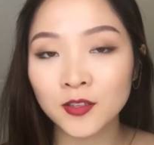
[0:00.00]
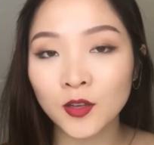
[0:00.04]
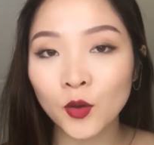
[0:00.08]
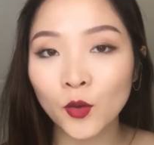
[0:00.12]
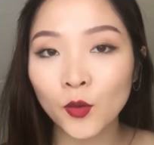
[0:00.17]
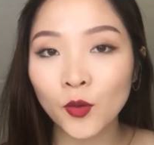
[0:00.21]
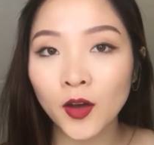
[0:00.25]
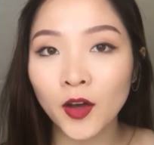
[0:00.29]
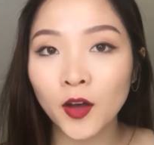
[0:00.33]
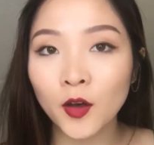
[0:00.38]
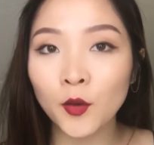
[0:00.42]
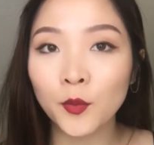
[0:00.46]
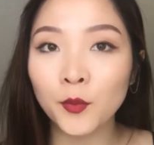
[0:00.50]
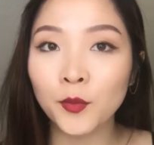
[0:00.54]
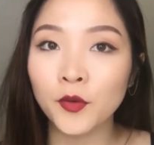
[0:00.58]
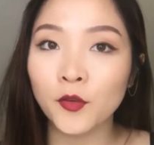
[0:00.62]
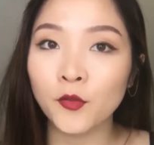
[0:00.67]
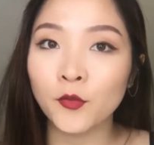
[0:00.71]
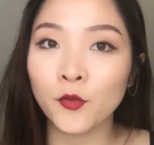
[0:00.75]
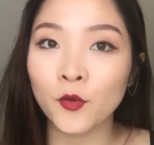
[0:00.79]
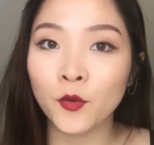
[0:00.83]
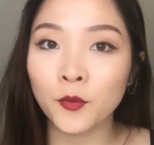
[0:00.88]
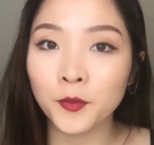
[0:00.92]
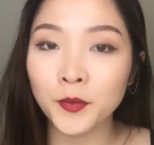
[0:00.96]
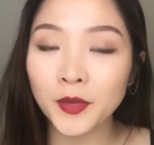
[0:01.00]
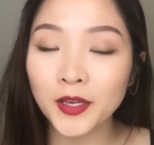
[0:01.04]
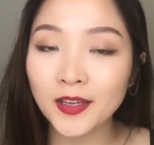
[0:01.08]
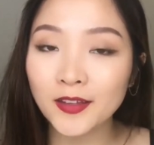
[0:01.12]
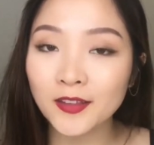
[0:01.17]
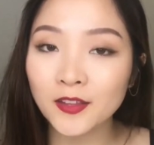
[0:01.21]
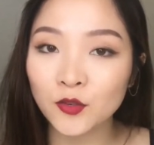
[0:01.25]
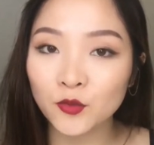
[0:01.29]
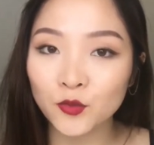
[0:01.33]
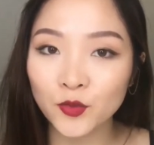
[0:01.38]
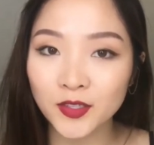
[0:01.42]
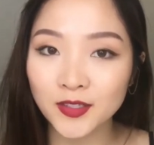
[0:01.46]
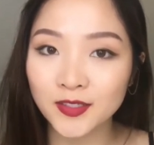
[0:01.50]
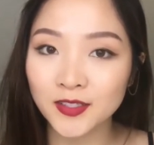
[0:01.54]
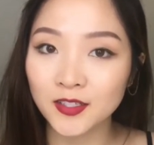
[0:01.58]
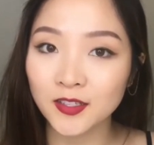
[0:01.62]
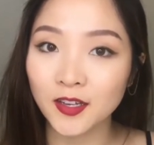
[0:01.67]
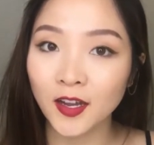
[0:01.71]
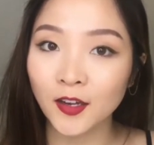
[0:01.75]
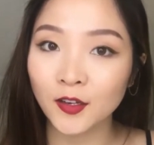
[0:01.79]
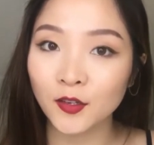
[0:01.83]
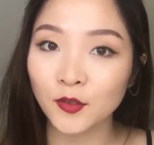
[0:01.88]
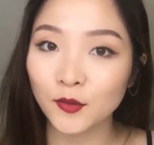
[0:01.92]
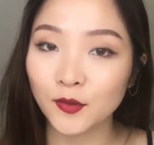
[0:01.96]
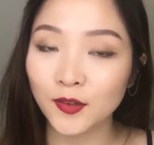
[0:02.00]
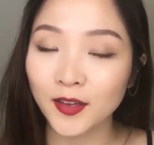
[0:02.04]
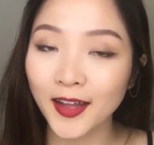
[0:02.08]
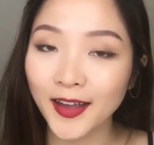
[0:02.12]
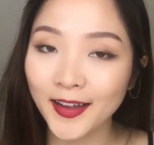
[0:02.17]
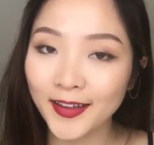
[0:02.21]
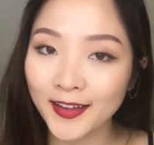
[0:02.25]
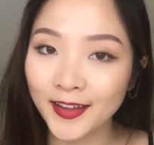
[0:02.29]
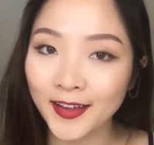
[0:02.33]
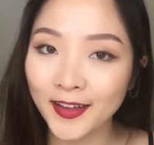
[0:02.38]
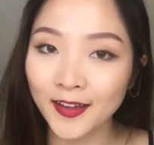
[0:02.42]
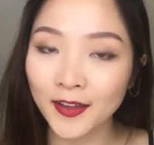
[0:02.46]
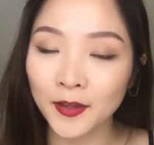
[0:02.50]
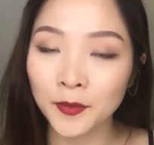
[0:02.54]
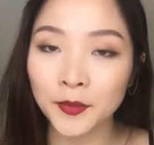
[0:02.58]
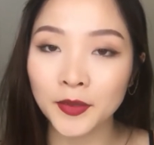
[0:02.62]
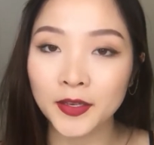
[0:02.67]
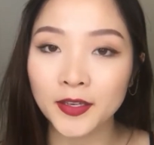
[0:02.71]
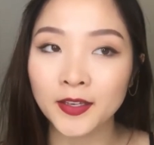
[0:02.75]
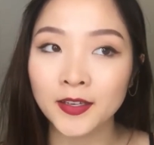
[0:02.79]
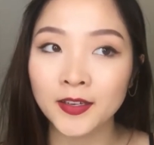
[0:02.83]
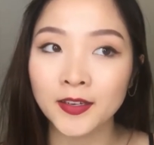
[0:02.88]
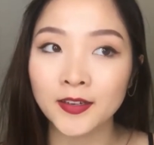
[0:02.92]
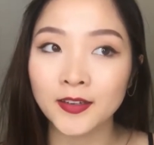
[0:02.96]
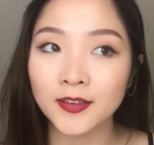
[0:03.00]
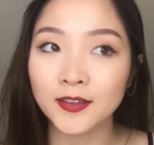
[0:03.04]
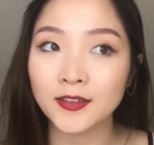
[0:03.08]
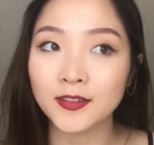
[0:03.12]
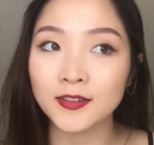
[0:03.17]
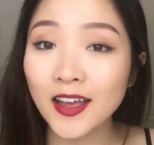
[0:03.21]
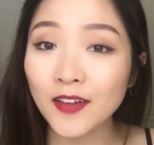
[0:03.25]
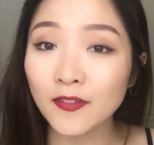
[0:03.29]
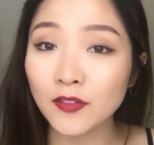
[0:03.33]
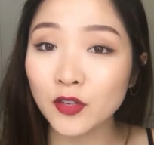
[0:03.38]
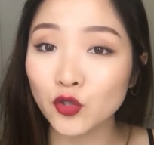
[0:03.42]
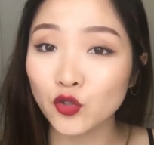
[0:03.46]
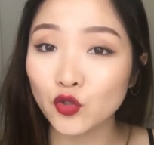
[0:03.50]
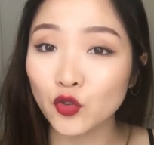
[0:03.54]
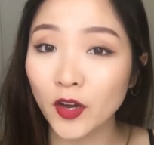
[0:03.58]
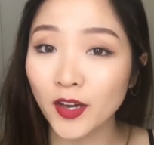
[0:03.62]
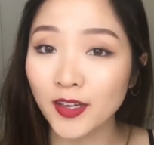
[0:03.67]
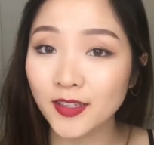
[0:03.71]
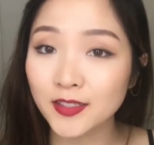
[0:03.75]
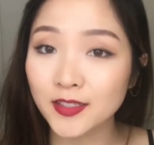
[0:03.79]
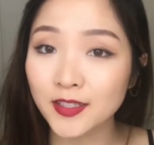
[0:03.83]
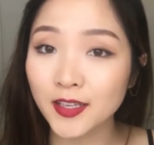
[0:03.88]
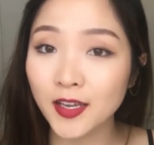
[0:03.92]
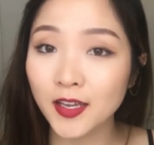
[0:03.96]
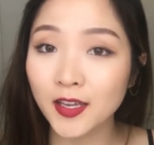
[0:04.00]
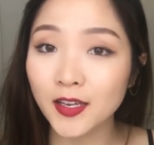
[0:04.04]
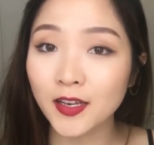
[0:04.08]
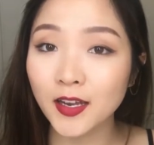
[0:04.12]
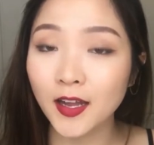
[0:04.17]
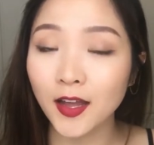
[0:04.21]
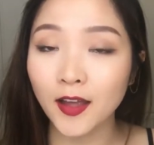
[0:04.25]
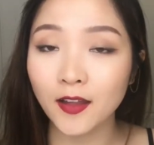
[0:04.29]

so well, but for me the reason I don't like it is because I have a dry skin